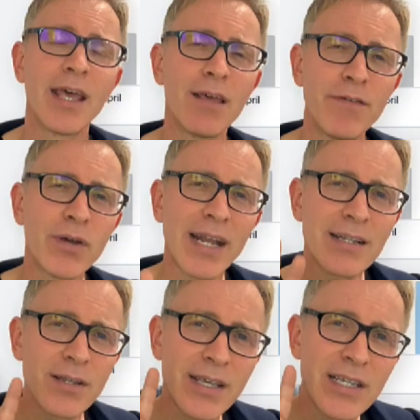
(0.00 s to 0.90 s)
If you can
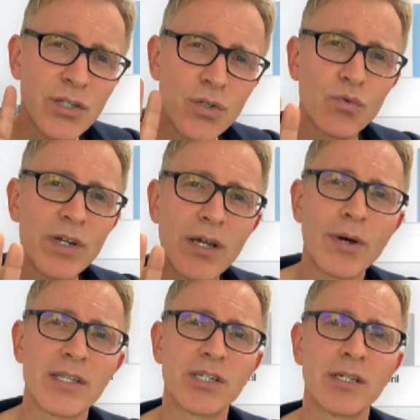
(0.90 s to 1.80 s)
answer these 3
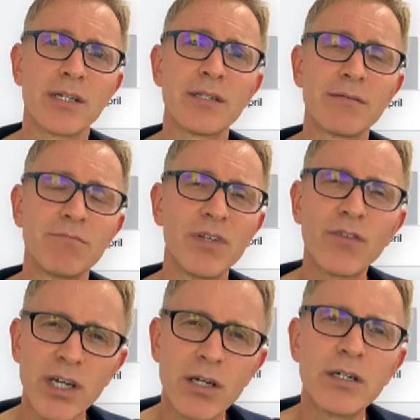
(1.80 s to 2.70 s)
questions, you've
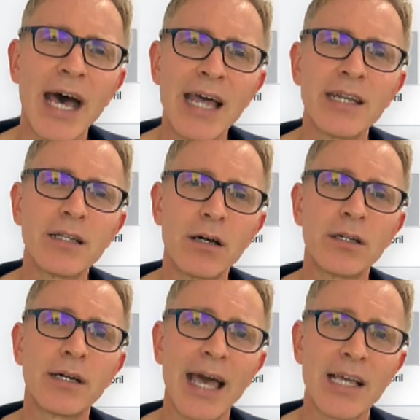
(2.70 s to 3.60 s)
got a good handle on
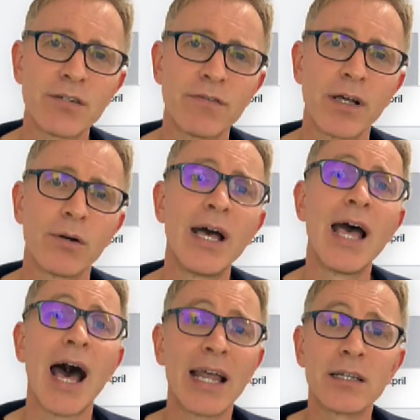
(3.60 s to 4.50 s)
your cash flow,
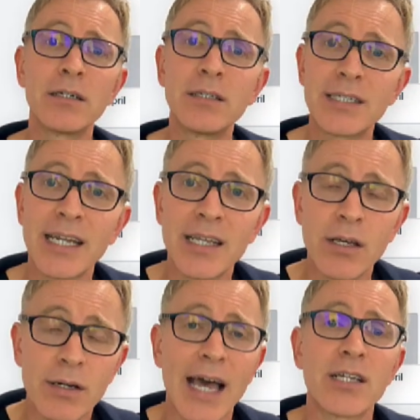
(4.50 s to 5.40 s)
and understanding
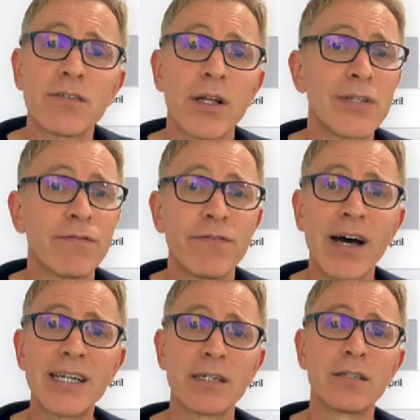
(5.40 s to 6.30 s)
your cash flow is
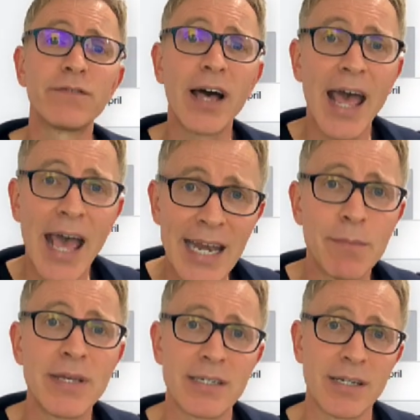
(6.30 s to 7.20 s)
vital for any
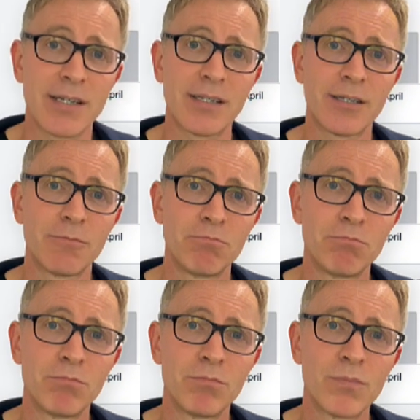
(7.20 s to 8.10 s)
business.
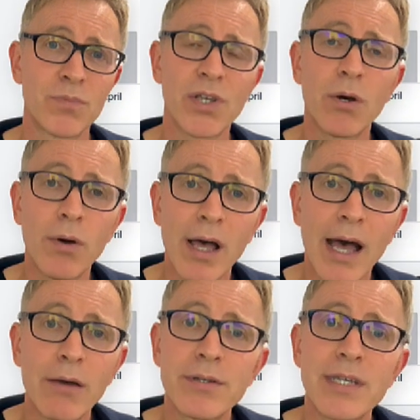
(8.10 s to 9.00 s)
So
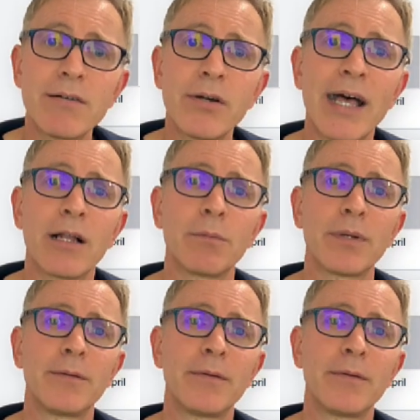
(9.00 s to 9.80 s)
how does Xero help?